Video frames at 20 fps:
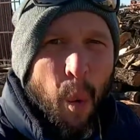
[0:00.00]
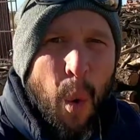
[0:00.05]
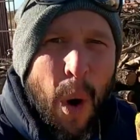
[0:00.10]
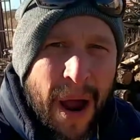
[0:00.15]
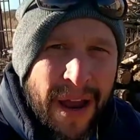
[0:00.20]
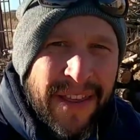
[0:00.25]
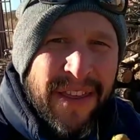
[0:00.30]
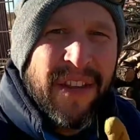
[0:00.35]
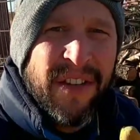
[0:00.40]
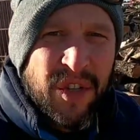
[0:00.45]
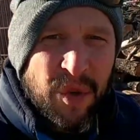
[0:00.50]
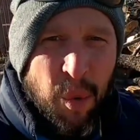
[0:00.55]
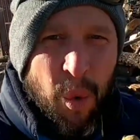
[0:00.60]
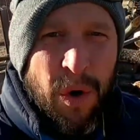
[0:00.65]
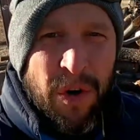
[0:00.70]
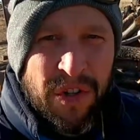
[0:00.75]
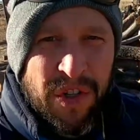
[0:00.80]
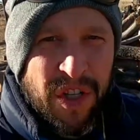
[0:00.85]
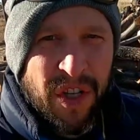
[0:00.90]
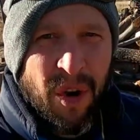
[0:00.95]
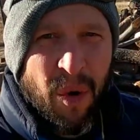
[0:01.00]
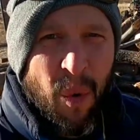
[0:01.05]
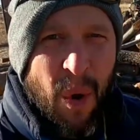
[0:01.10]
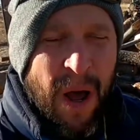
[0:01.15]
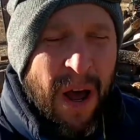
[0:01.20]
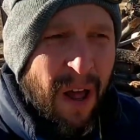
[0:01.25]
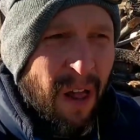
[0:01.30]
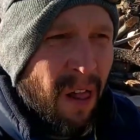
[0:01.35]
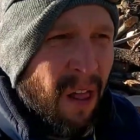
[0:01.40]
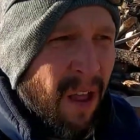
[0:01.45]
Why this works so
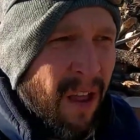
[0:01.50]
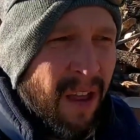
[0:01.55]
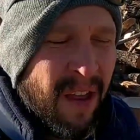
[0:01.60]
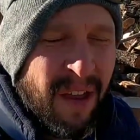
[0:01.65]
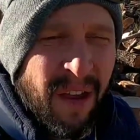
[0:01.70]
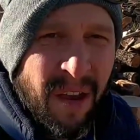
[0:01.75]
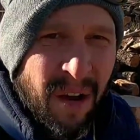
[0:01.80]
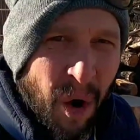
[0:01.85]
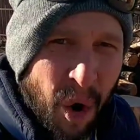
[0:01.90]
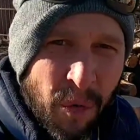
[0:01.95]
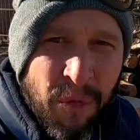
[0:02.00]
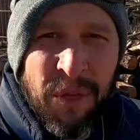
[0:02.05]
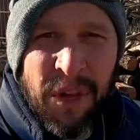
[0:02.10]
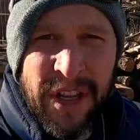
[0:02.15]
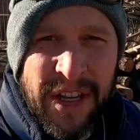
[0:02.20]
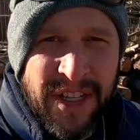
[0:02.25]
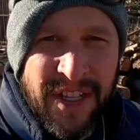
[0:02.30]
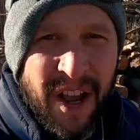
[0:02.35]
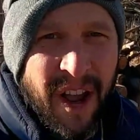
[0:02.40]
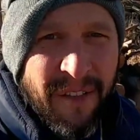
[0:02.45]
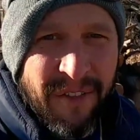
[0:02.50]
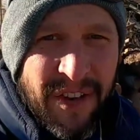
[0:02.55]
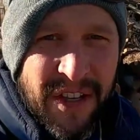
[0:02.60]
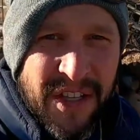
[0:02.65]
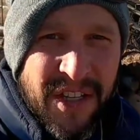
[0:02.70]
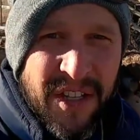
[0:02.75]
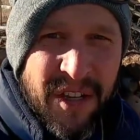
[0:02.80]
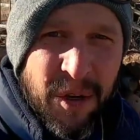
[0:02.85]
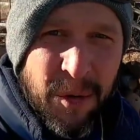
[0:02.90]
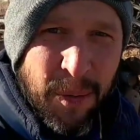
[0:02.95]
well, hopefully is
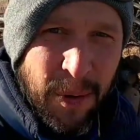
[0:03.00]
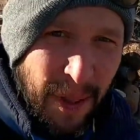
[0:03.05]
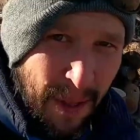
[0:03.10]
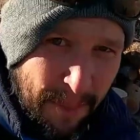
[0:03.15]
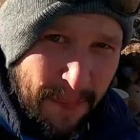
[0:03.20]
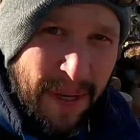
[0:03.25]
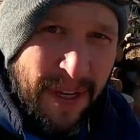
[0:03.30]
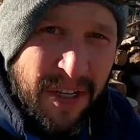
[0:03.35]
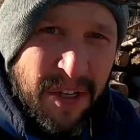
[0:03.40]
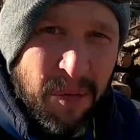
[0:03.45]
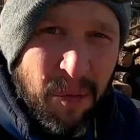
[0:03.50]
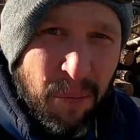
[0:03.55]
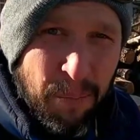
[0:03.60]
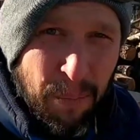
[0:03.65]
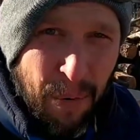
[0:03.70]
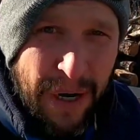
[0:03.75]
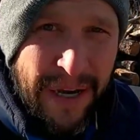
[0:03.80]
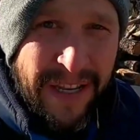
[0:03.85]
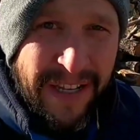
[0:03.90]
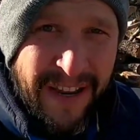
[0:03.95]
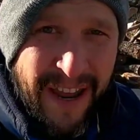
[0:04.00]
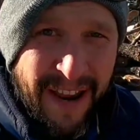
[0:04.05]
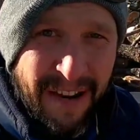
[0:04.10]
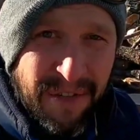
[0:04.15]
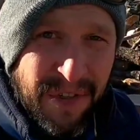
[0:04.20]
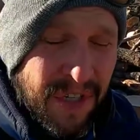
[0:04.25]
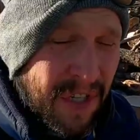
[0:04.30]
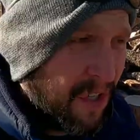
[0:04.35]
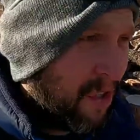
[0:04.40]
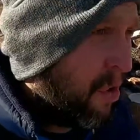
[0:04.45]
obvious to you, but let me break it
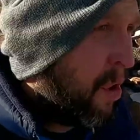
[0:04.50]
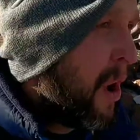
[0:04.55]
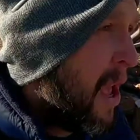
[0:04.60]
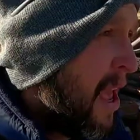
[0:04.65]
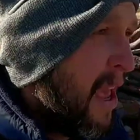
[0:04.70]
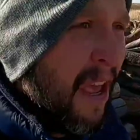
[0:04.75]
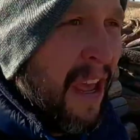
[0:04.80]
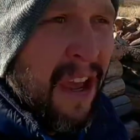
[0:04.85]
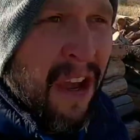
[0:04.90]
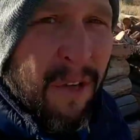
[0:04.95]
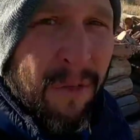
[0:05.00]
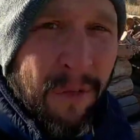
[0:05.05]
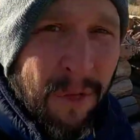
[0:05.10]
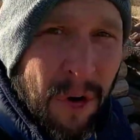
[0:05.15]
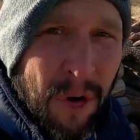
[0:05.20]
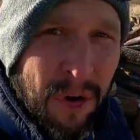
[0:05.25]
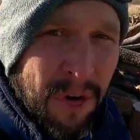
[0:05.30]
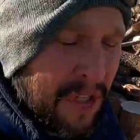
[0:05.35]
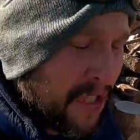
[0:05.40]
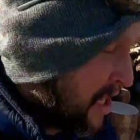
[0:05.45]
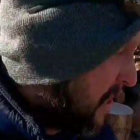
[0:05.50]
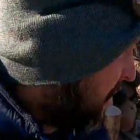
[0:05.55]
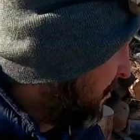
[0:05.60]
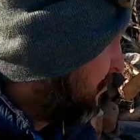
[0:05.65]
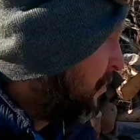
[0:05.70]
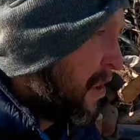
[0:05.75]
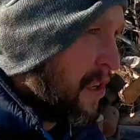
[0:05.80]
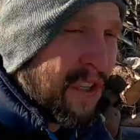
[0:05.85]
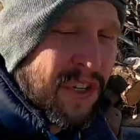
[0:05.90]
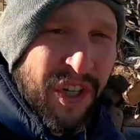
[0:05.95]
down to you. First,
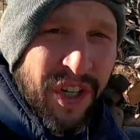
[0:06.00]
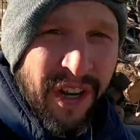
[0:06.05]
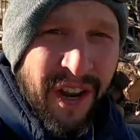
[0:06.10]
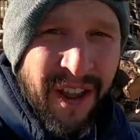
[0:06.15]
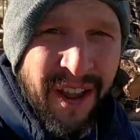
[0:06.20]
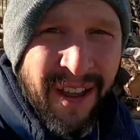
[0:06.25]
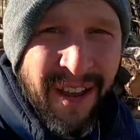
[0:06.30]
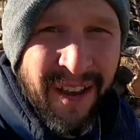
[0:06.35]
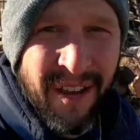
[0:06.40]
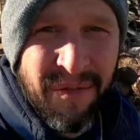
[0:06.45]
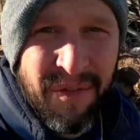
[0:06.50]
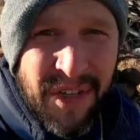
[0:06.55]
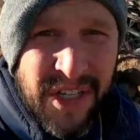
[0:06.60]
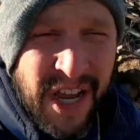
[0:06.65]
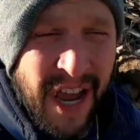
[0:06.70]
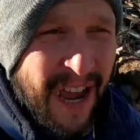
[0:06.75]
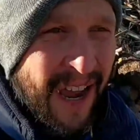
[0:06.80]
the function of the